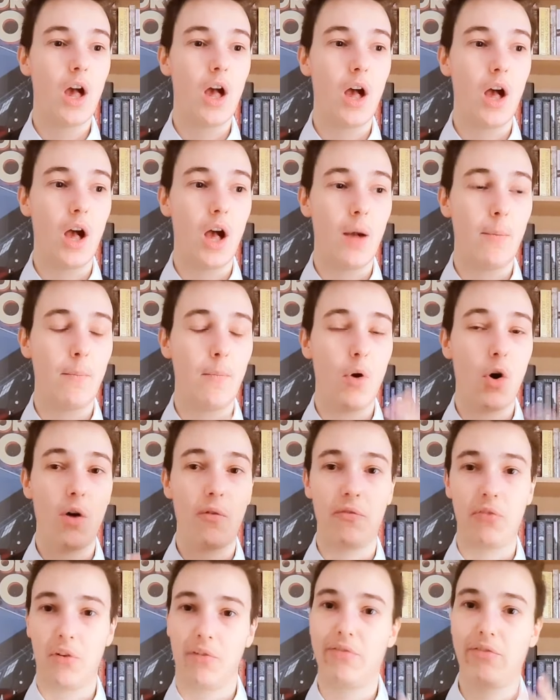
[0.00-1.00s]
um,
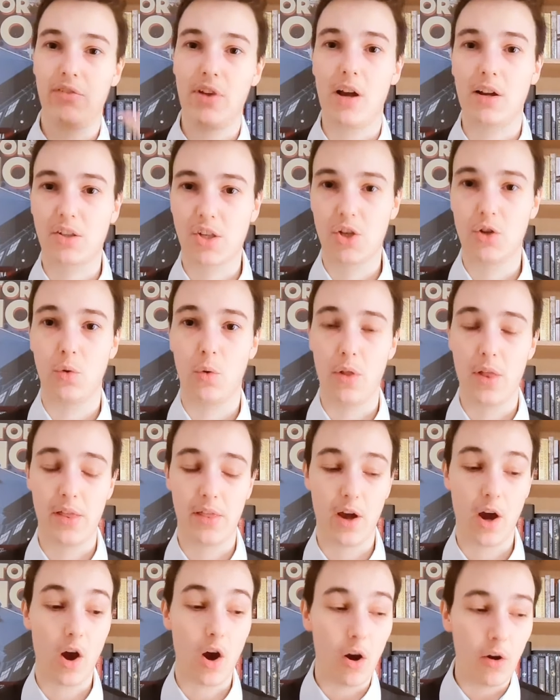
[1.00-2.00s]
of the flux and all
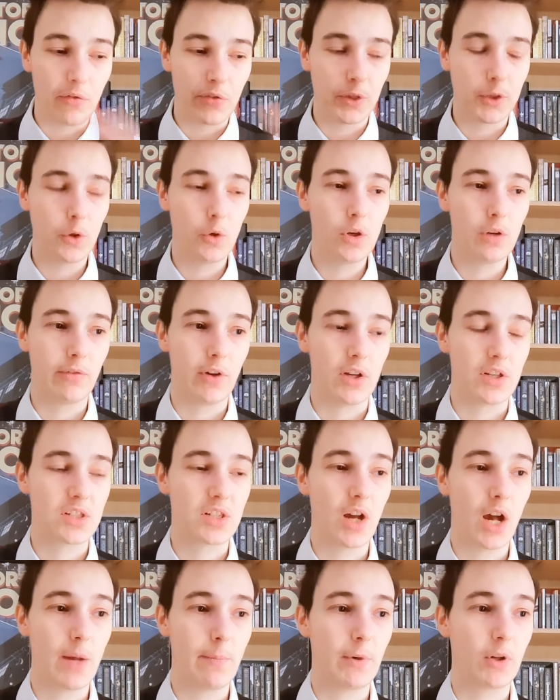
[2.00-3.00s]
that half the universe
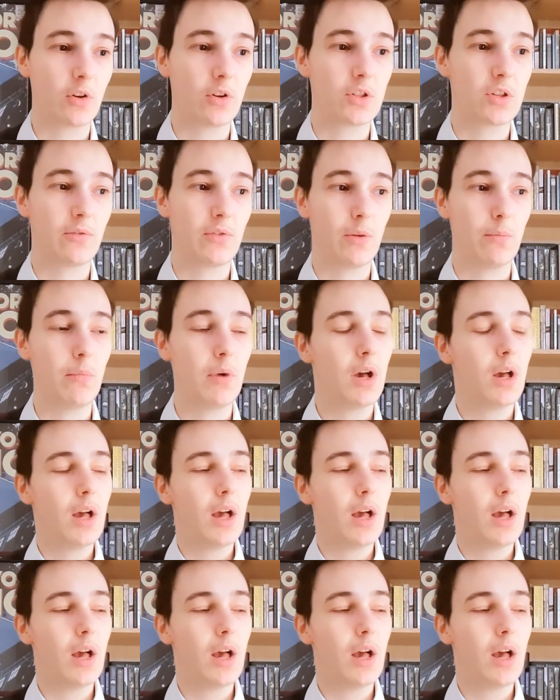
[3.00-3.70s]
died because of them.